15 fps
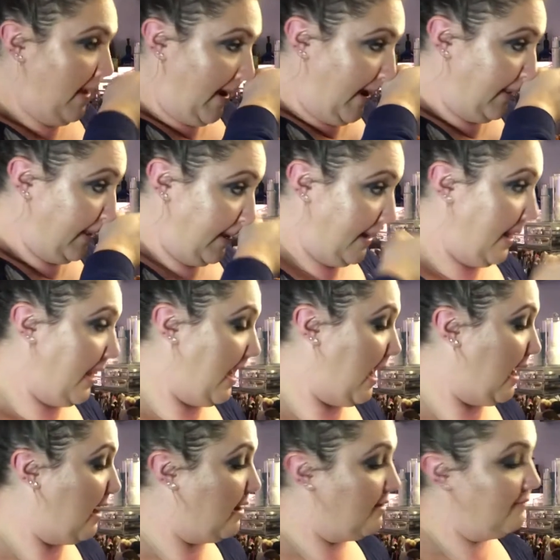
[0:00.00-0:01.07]
And then I
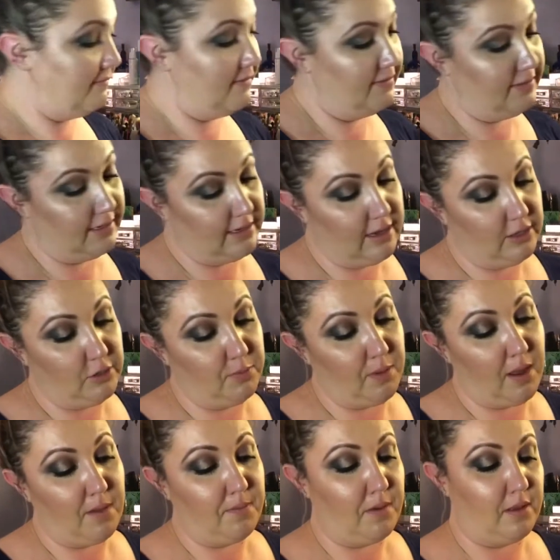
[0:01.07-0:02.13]
have the
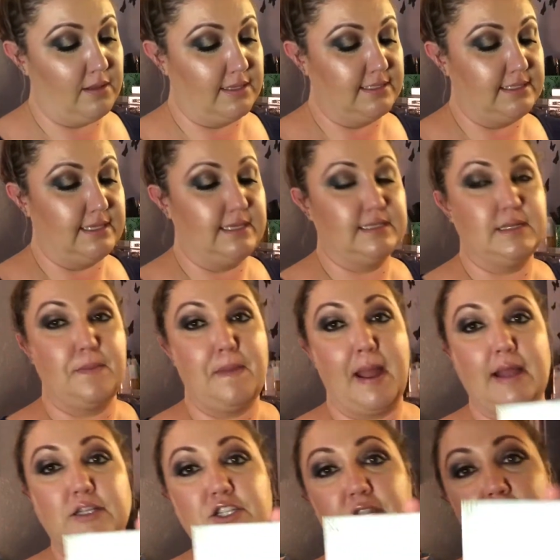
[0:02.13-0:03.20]
ColourPop All I See Is the
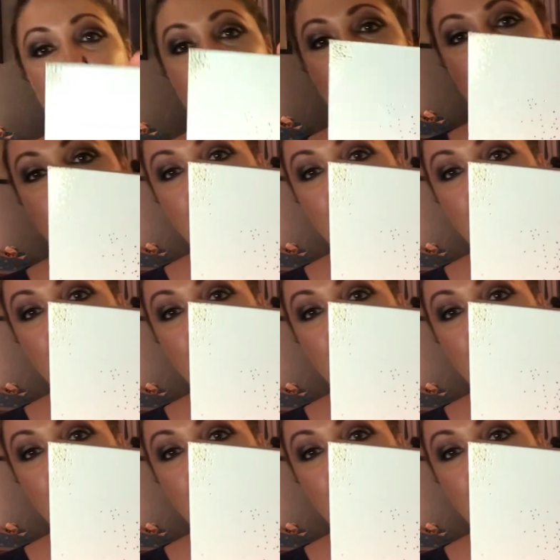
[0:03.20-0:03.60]
Magic.